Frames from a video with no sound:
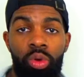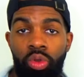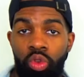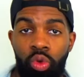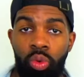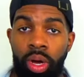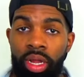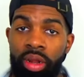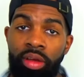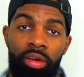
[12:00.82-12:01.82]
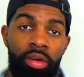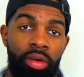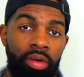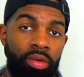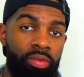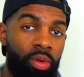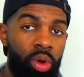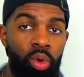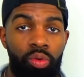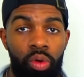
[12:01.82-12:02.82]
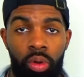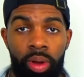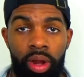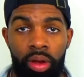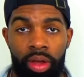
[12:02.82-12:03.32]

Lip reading: who, to what, for who, for what,